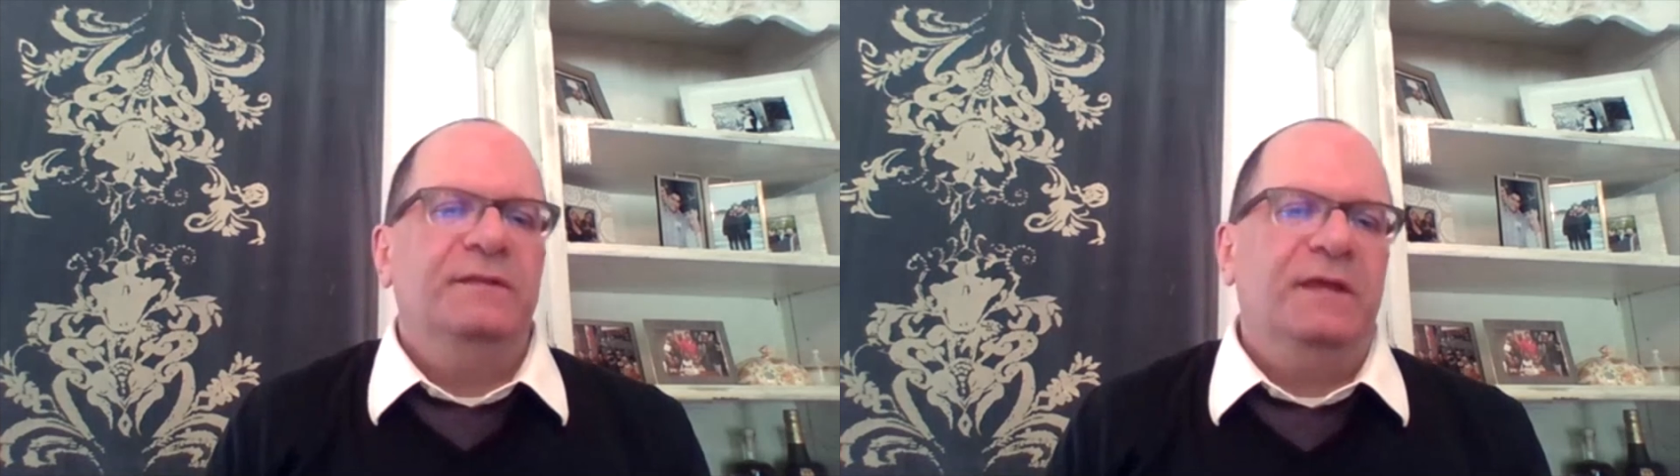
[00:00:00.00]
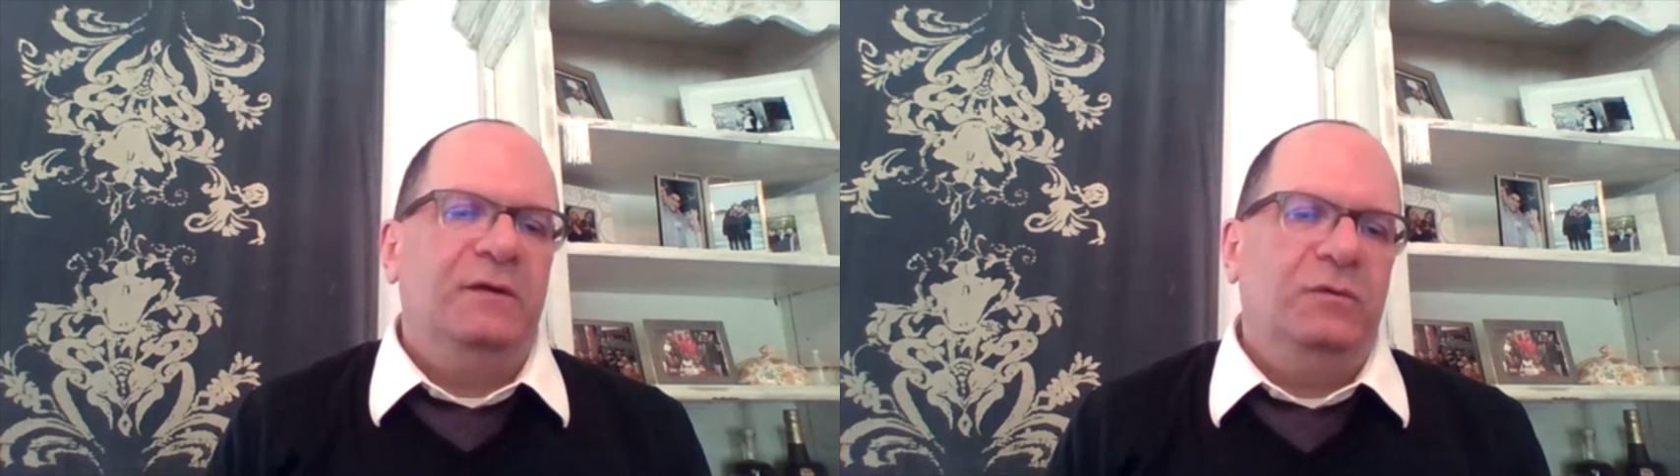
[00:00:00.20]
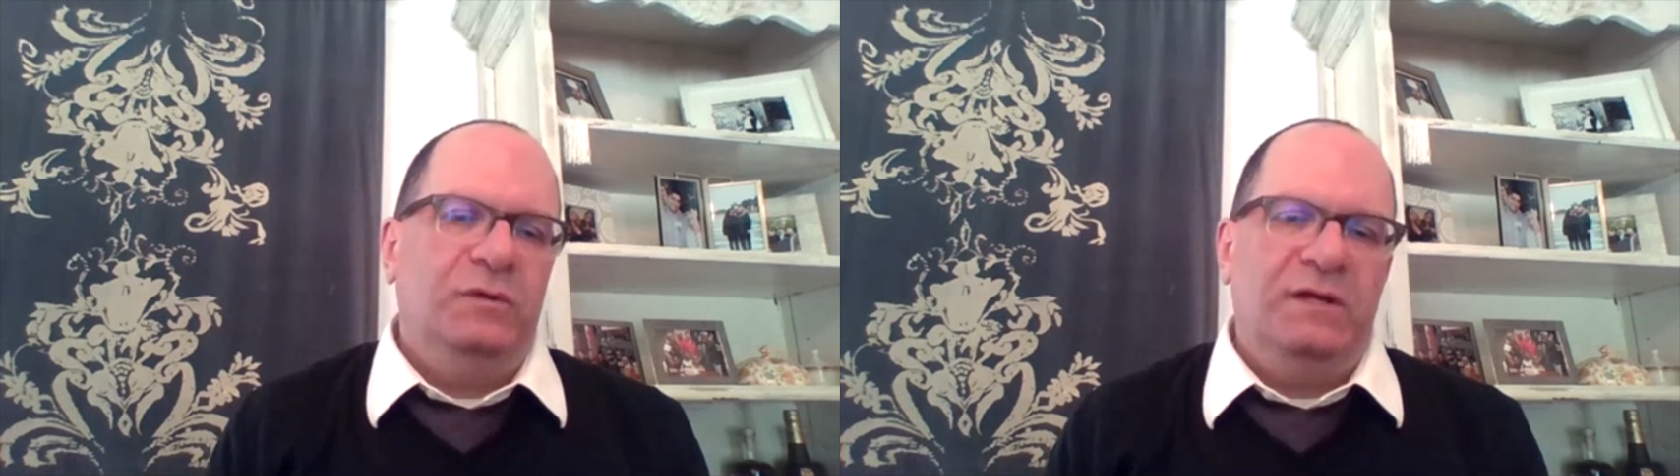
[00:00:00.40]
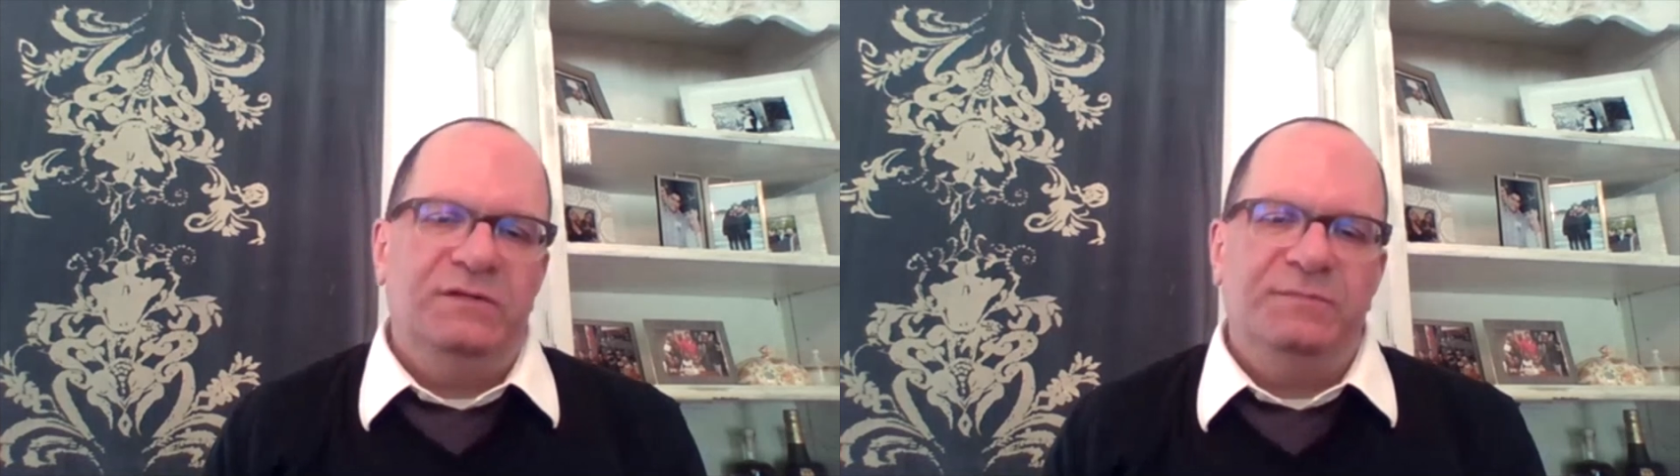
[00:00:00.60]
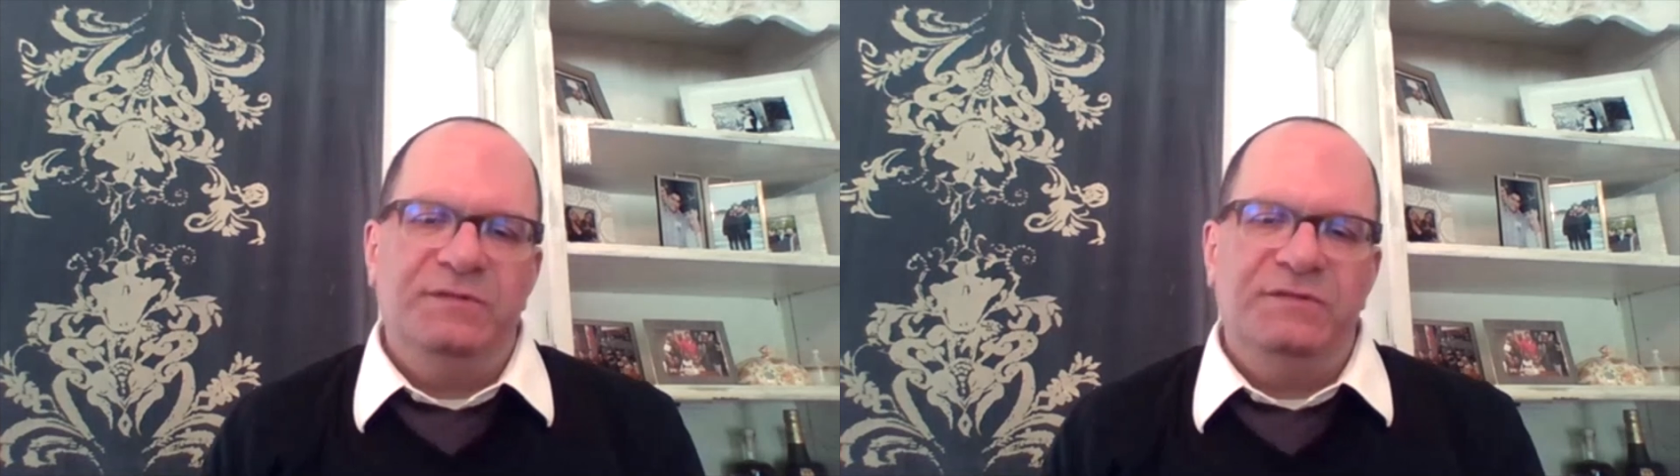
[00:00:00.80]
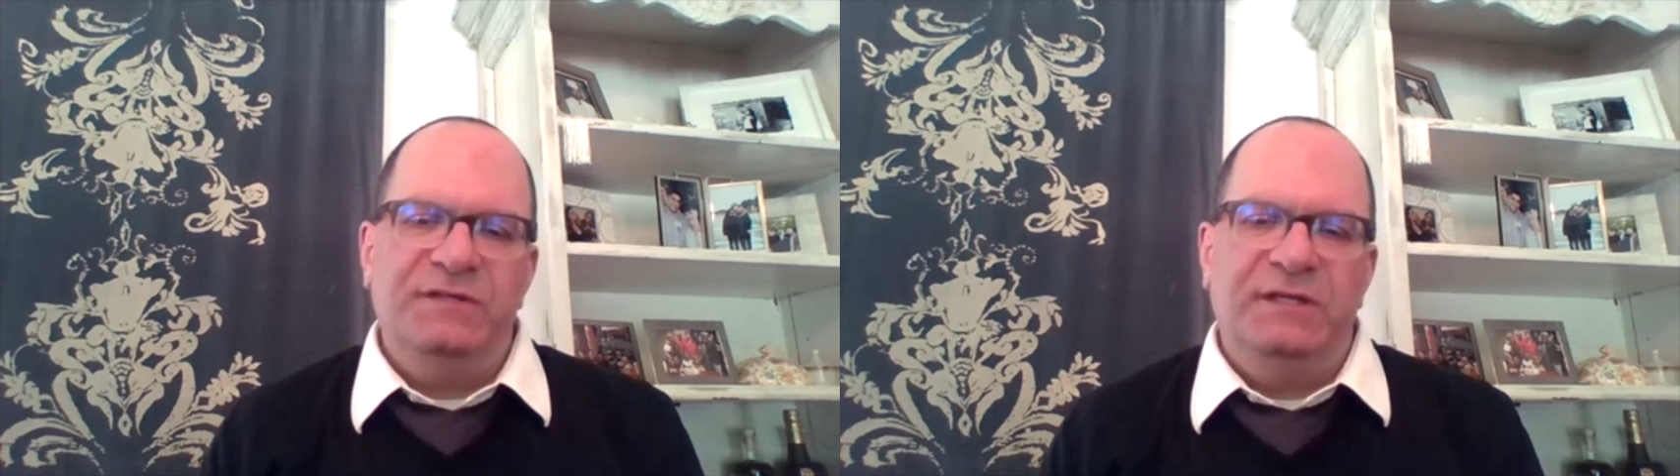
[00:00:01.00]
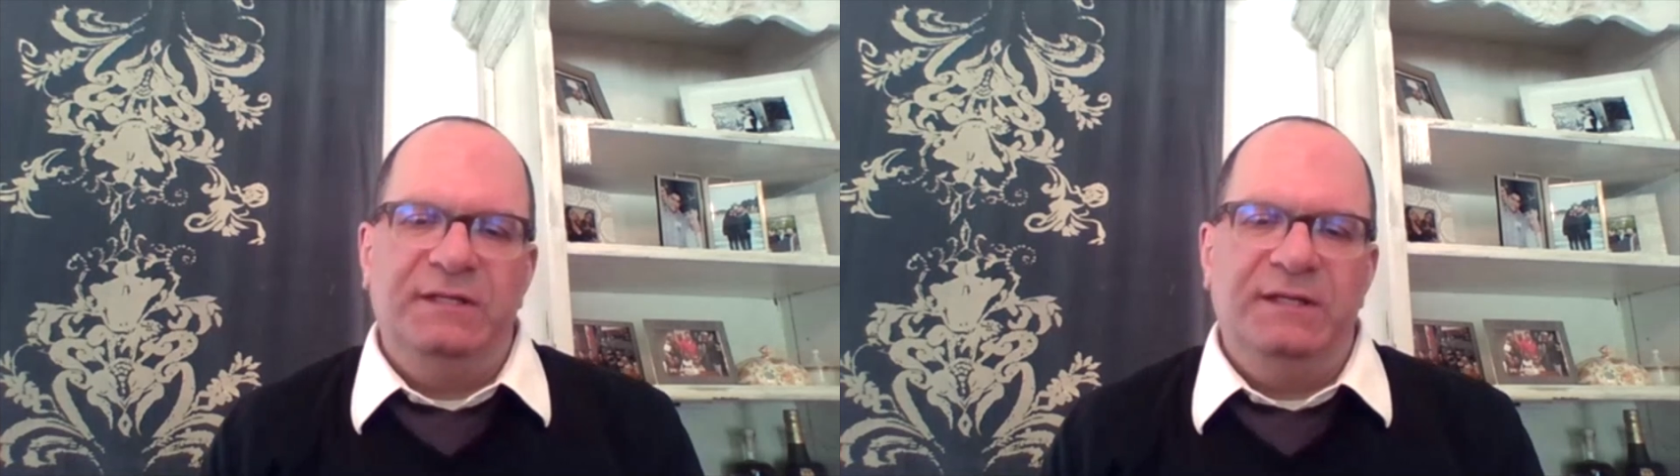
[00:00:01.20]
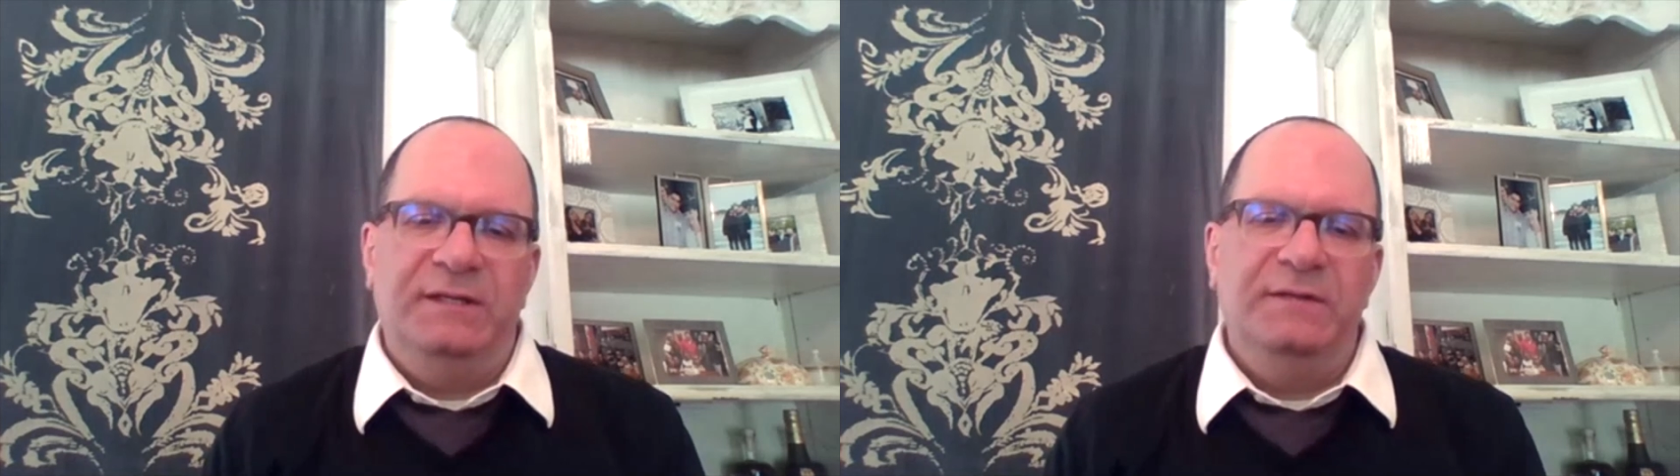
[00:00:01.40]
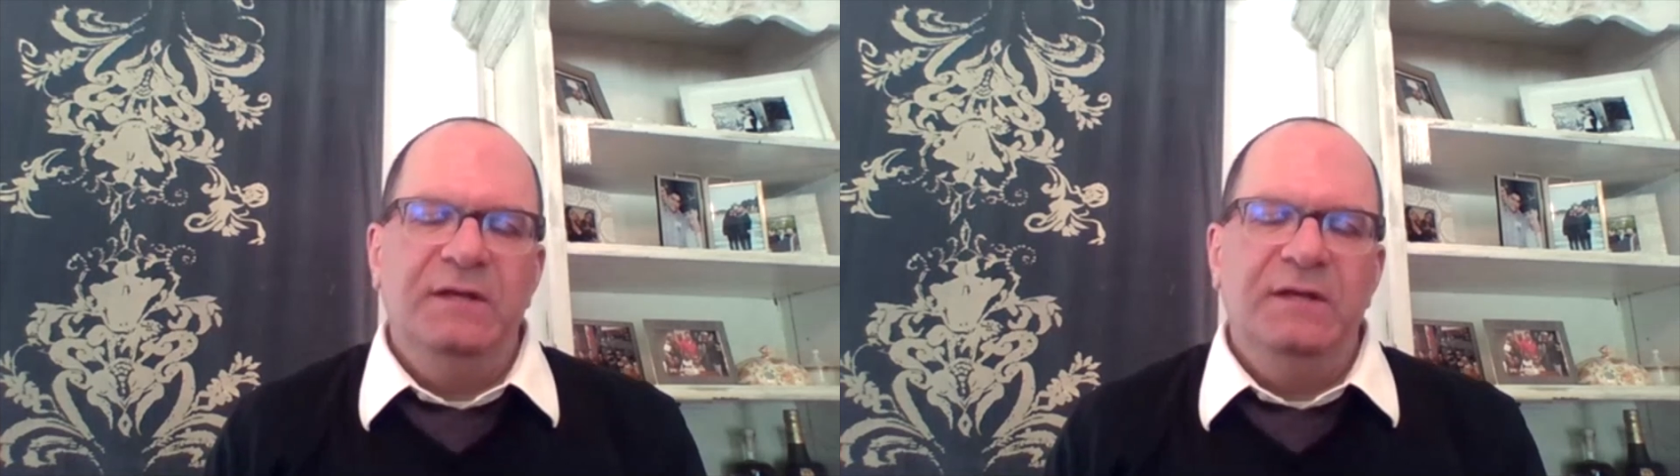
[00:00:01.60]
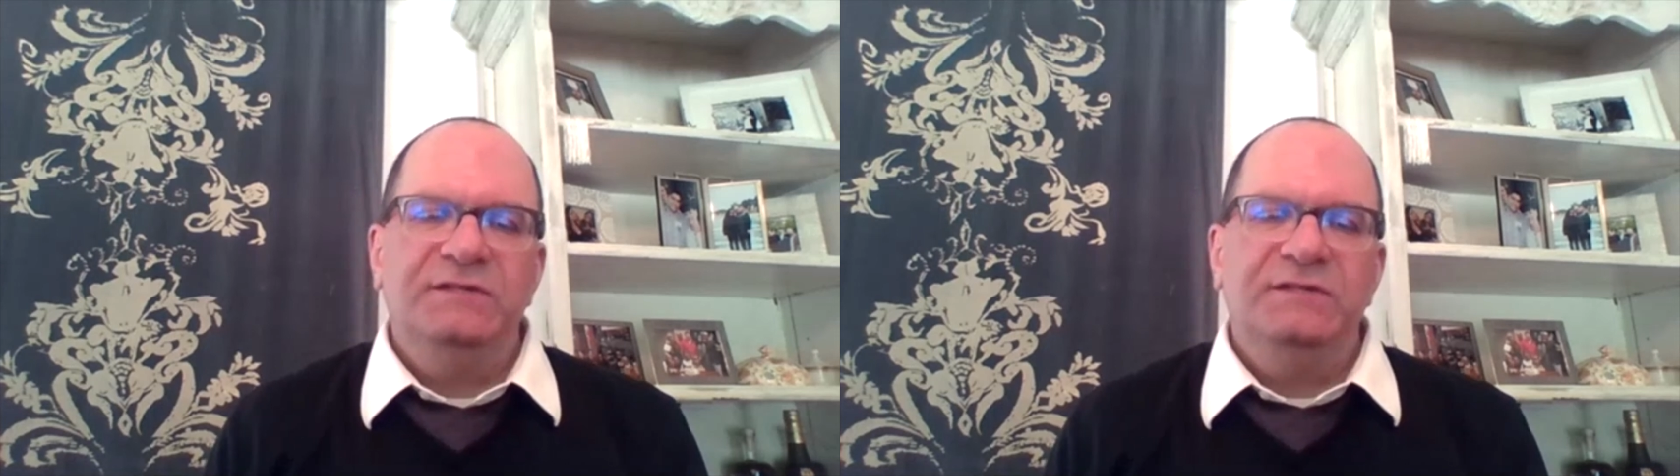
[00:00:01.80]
that has been seen in